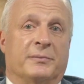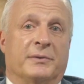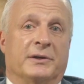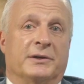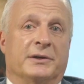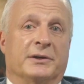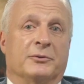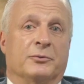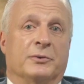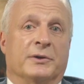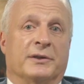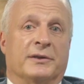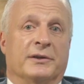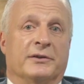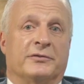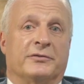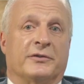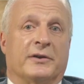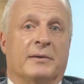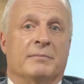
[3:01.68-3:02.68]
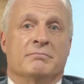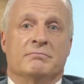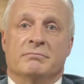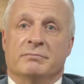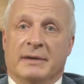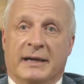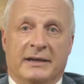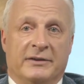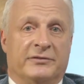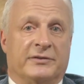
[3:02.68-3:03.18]
familiar with this
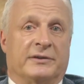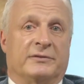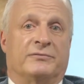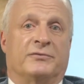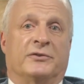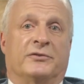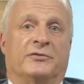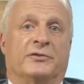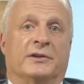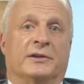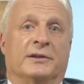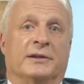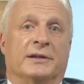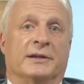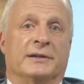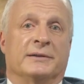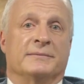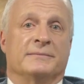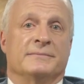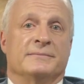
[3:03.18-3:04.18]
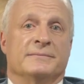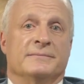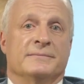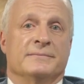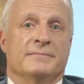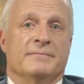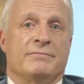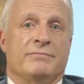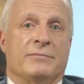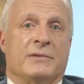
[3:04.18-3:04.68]
amazing facility.
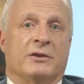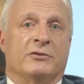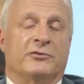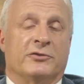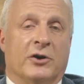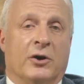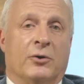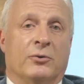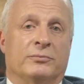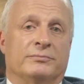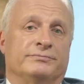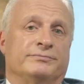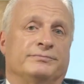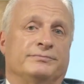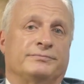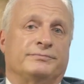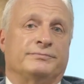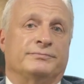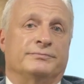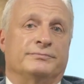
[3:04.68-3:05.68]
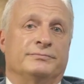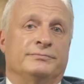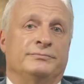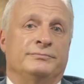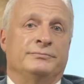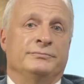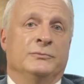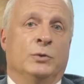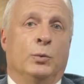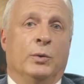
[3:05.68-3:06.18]
So,
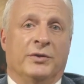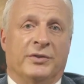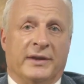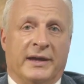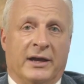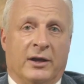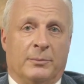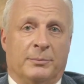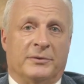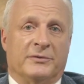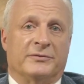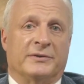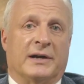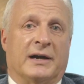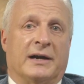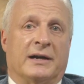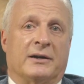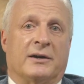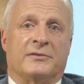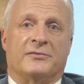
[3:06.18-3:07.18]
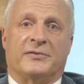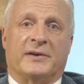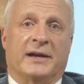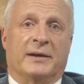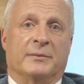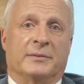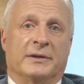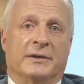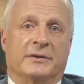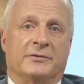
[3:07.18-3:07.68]
with the help of God, our
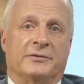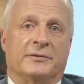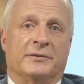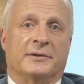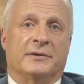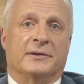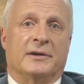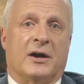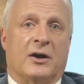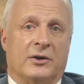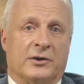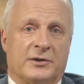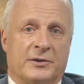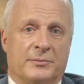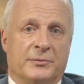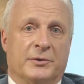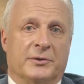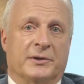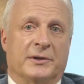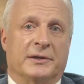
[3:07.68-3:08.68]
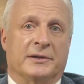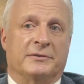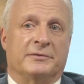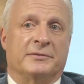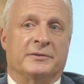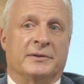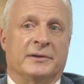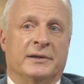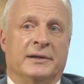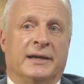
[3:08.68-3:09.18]
families, our
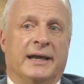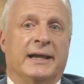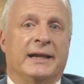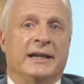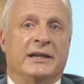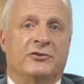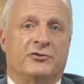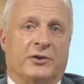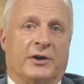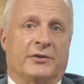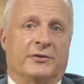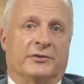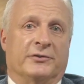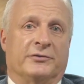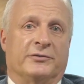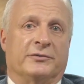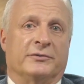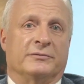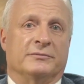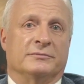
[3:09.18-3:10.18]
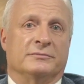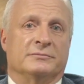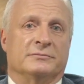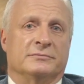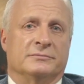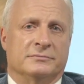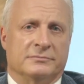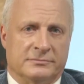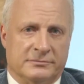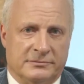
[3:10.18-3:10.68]
communities, and each other's,
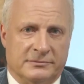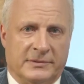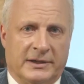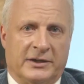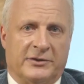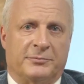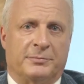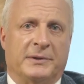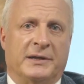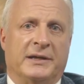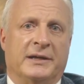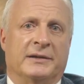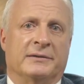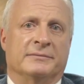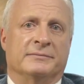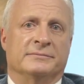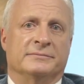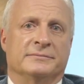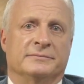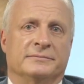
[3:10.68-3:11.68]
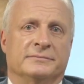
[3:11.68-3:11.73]
let us begin.